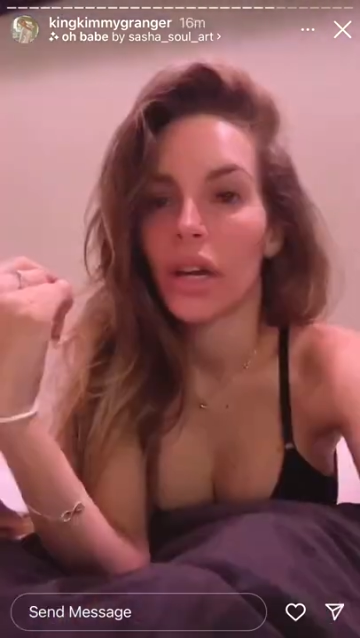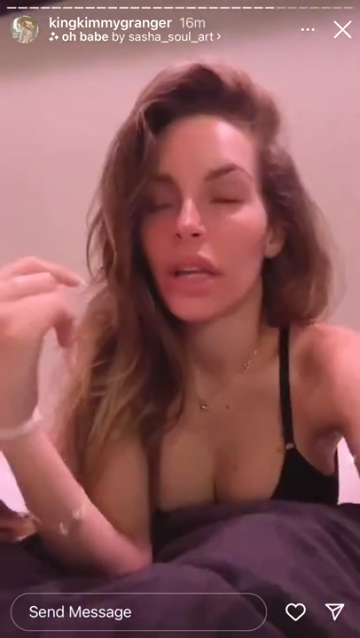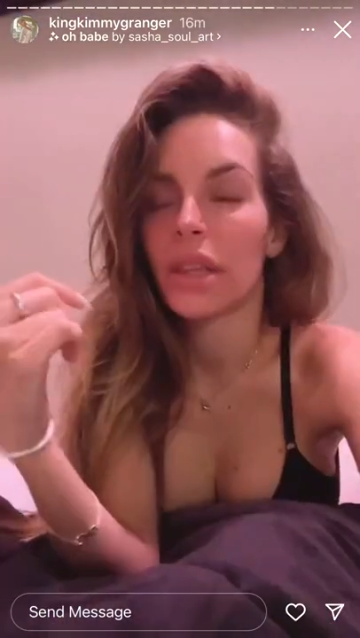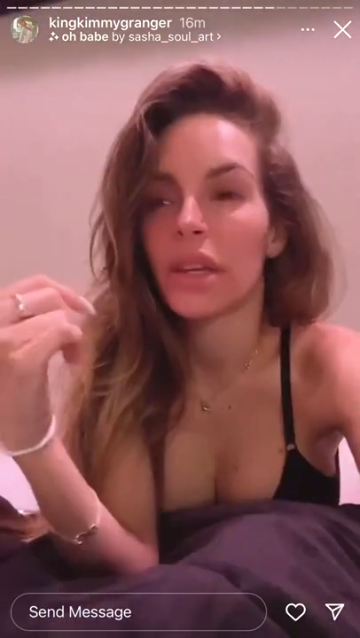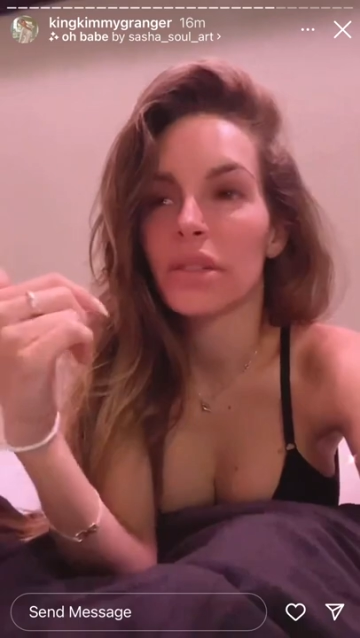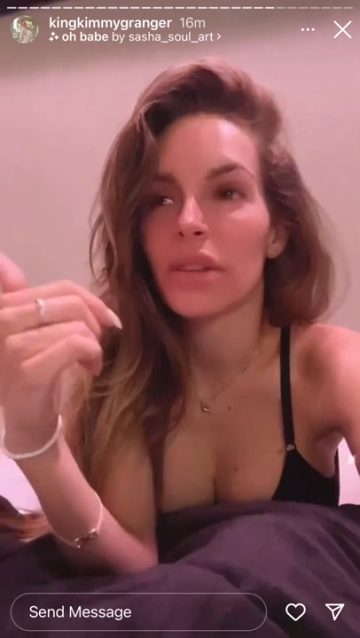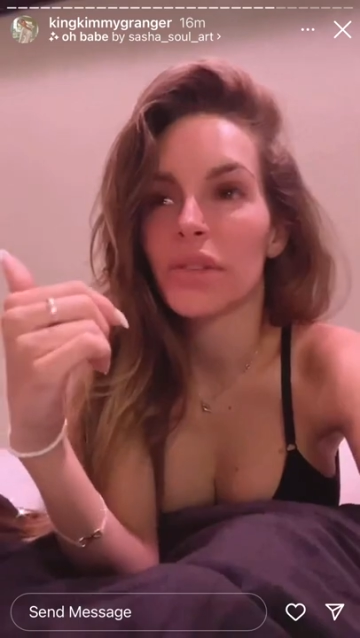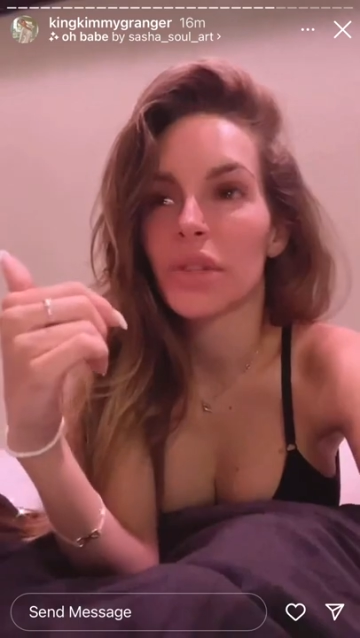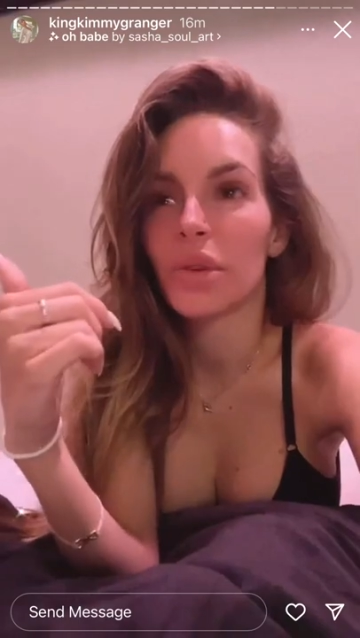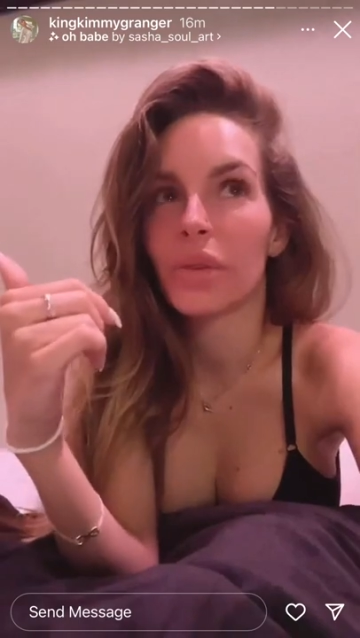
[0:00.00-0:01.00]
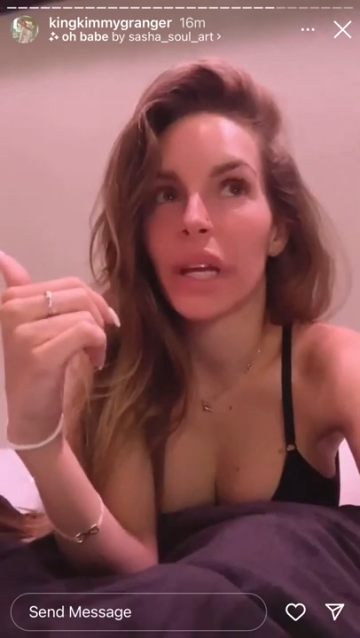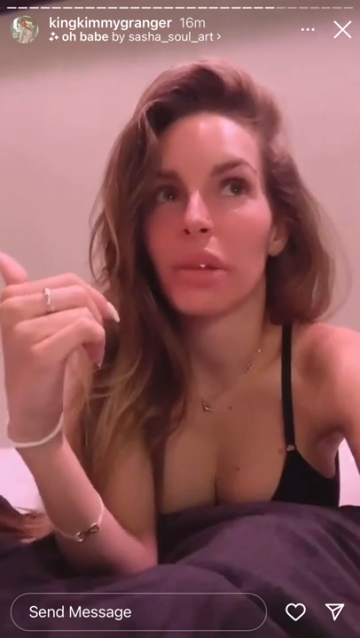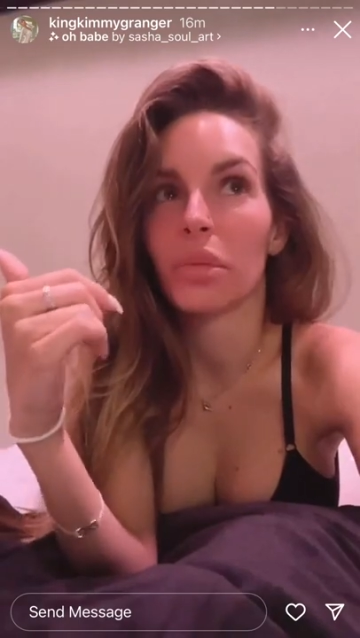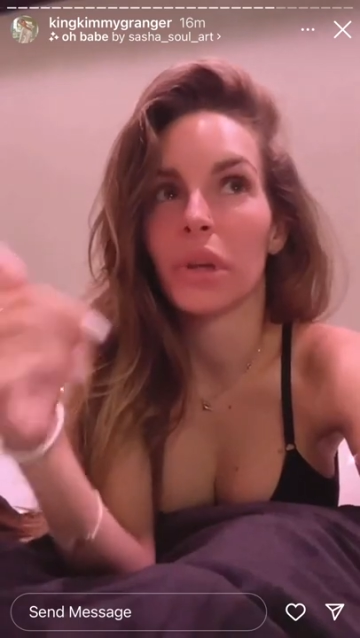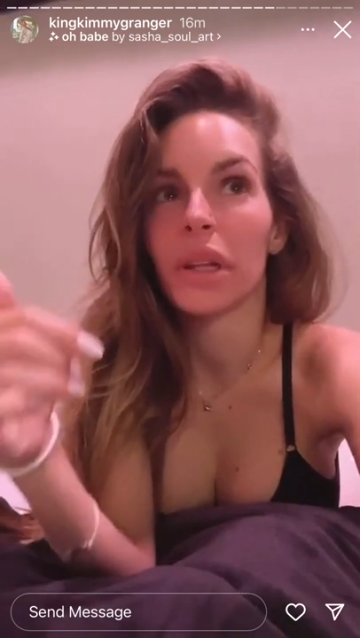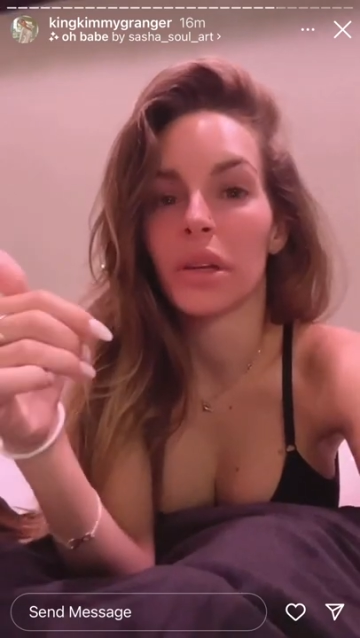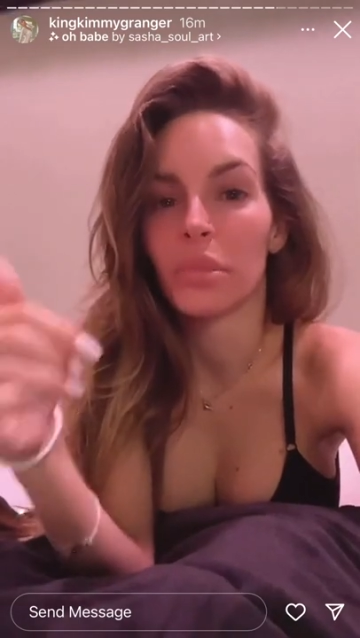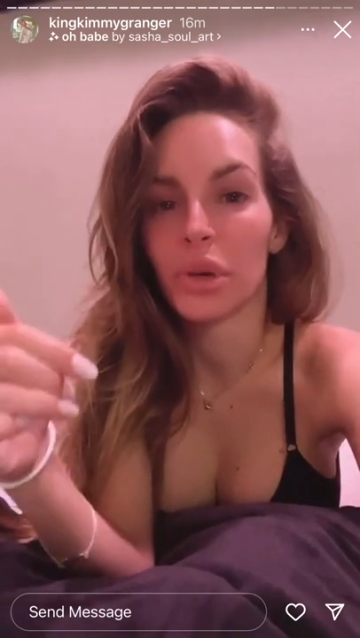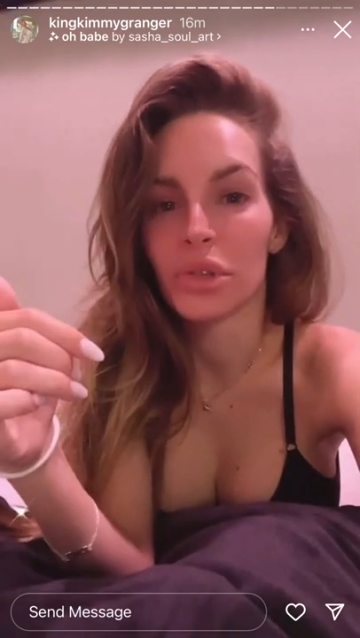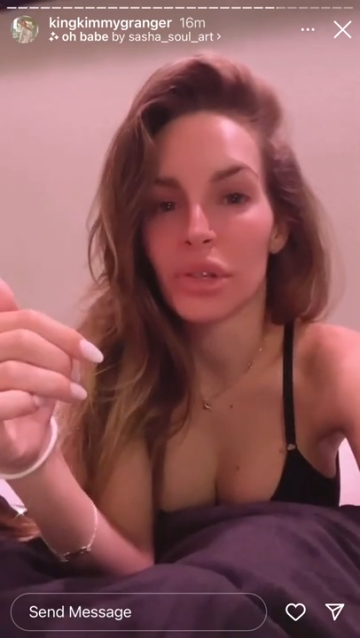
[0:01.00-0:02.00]
I think it's also like really
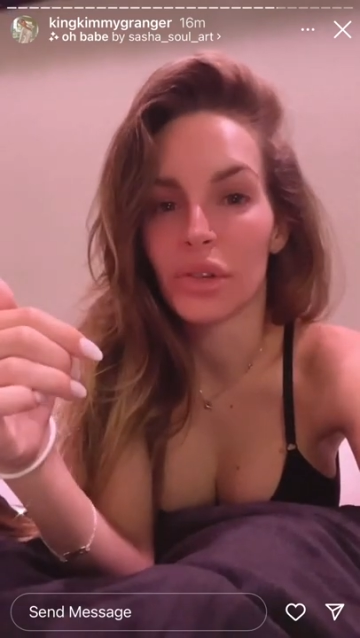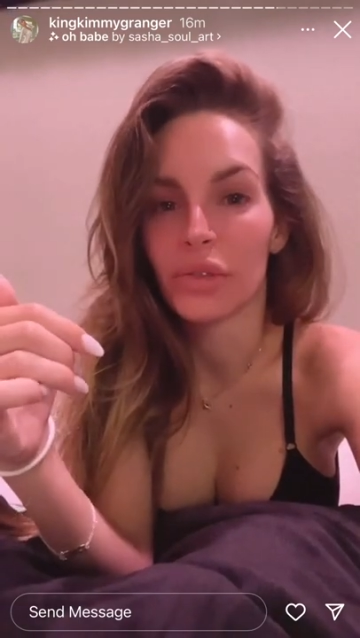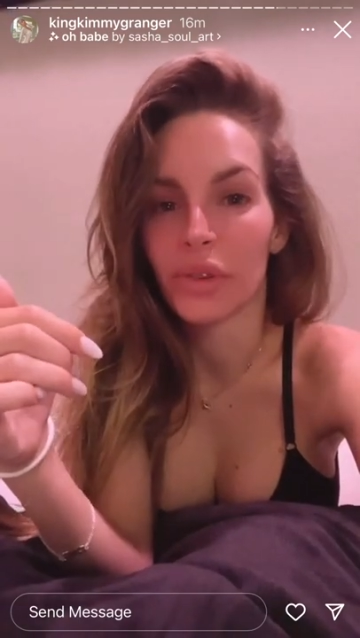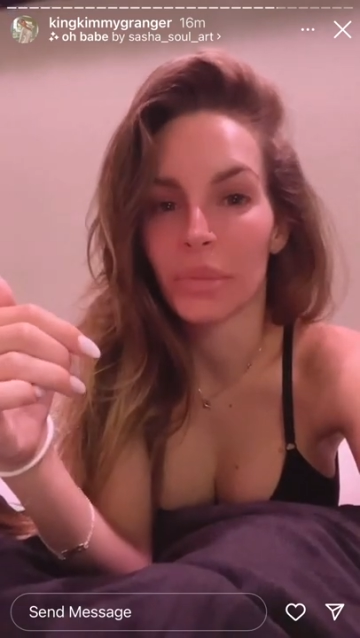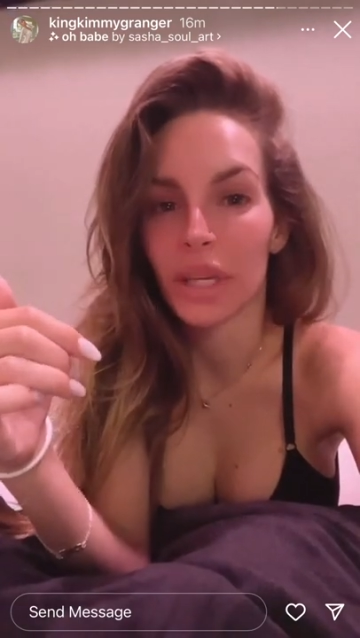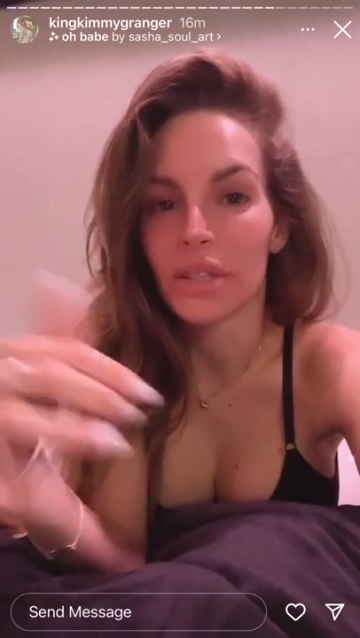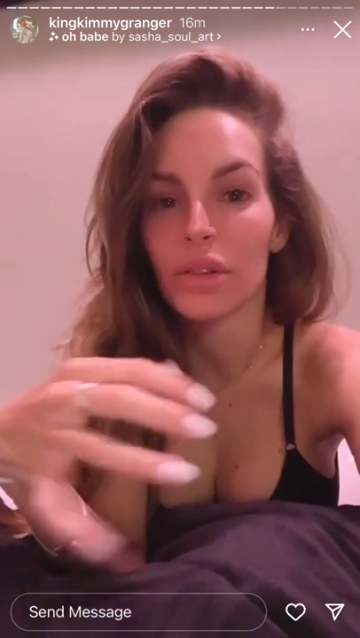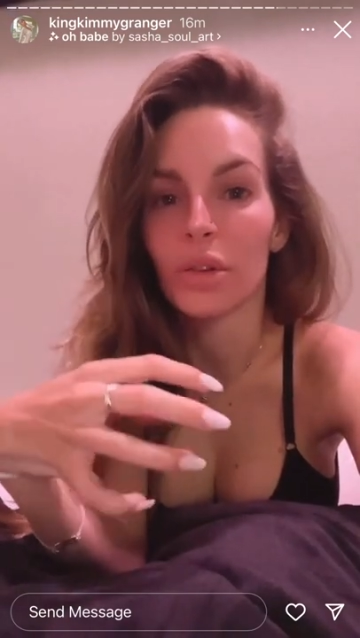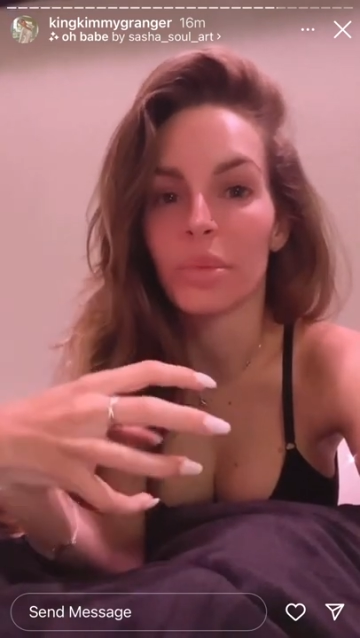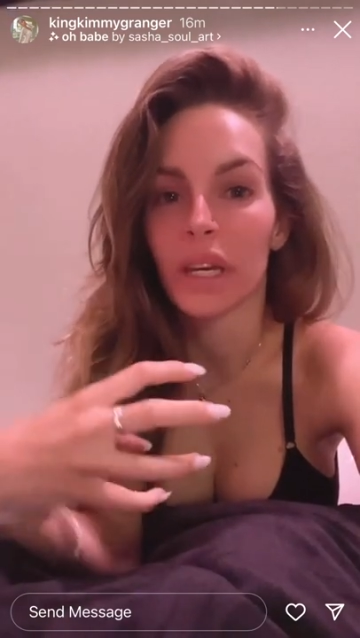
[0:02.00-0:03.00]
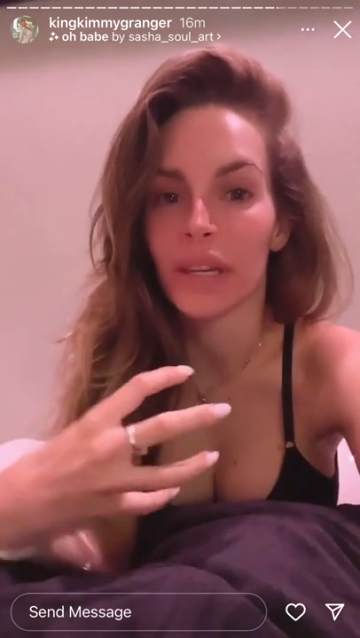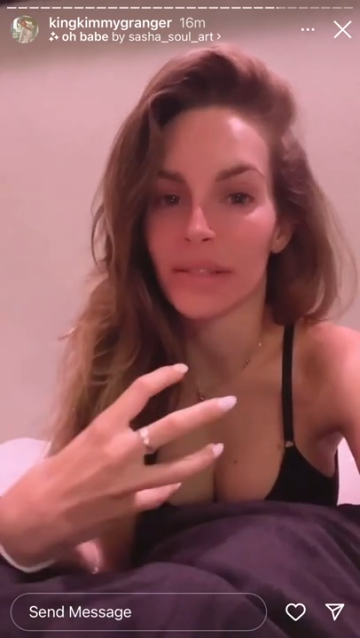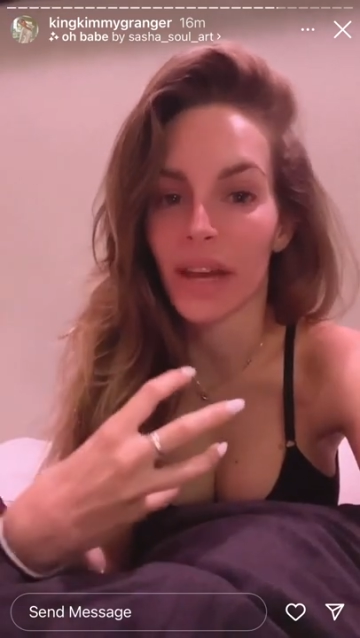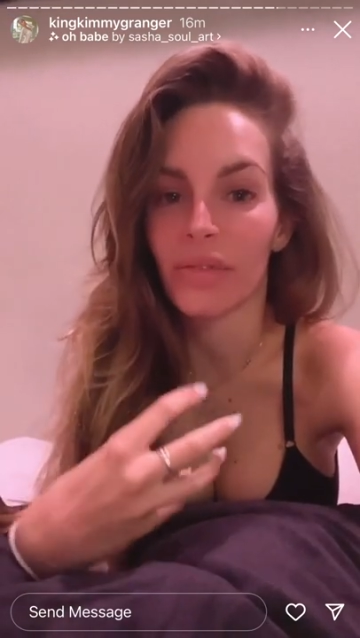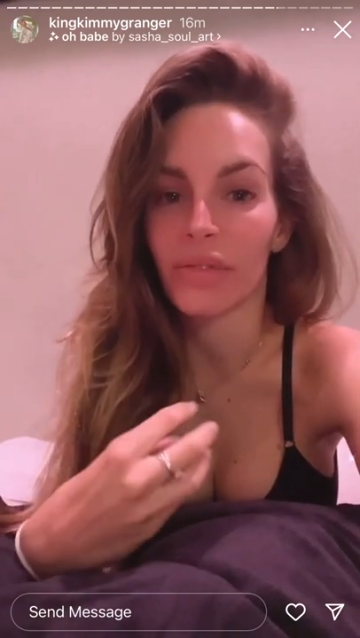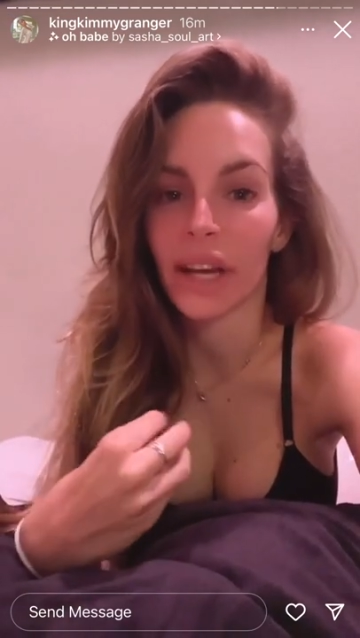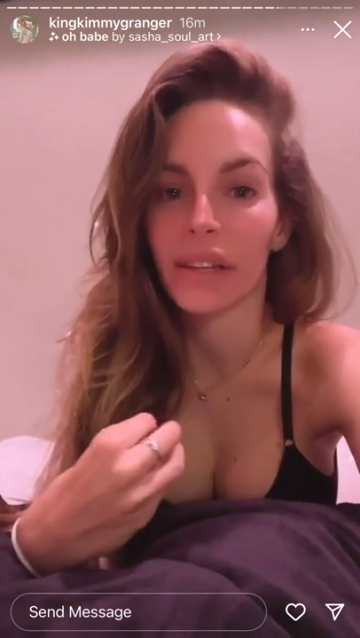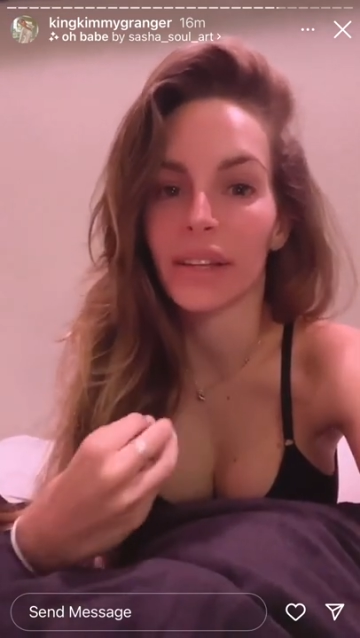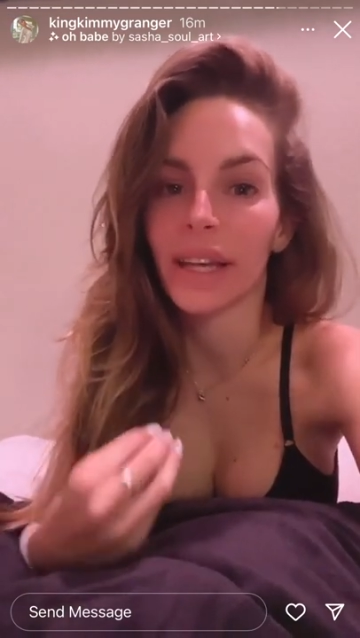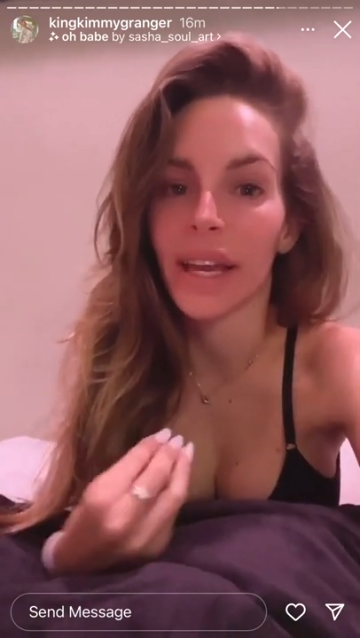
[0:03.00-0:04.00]
emotional for me too because I
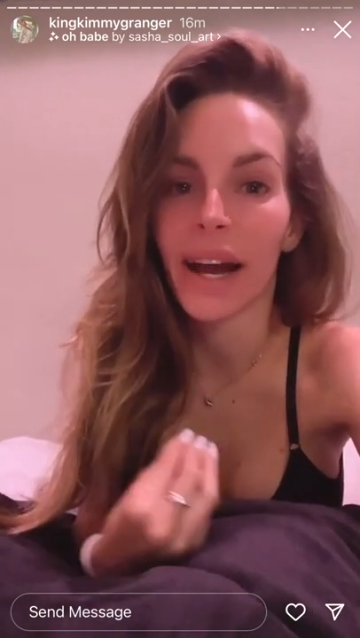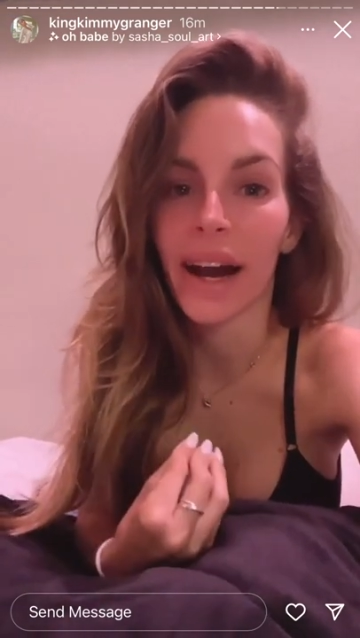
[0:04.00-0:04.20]
finally